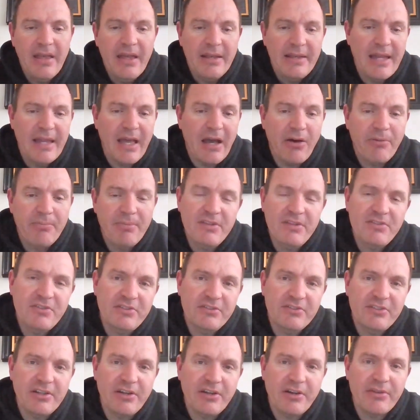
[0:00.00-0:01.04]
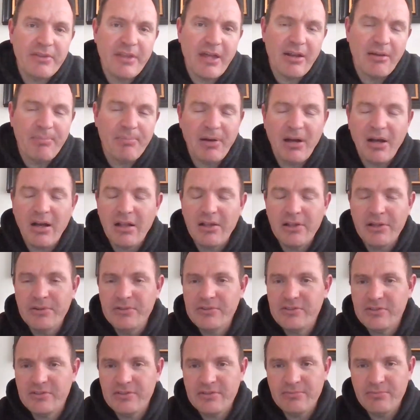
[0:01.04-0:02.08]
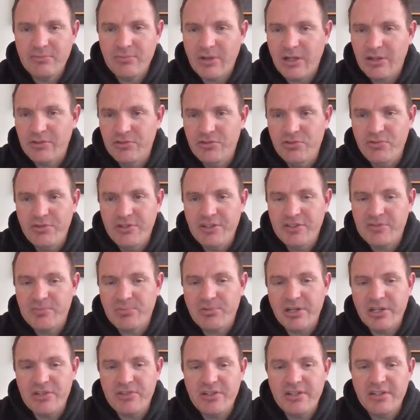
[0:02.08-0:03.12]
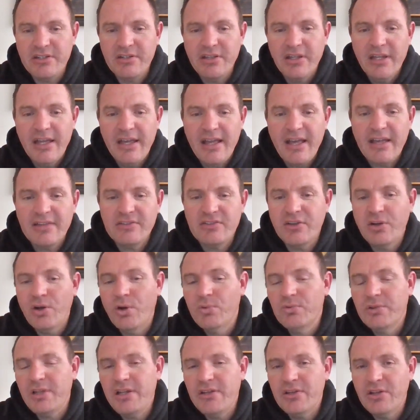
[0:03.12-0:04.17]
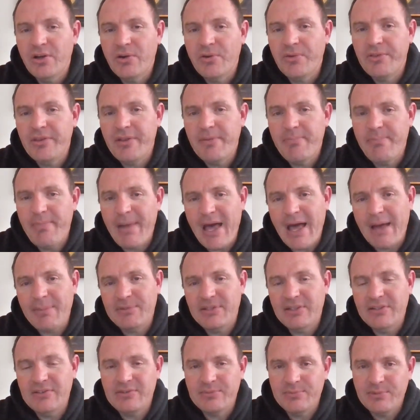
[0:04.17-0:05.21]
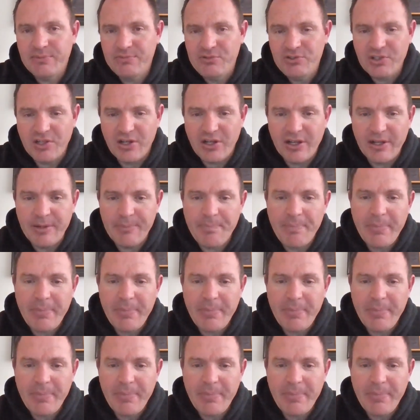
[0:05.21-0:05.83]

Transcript: Now, it mentions here that Apollos, while doing his preaching, has only known the baptism of John.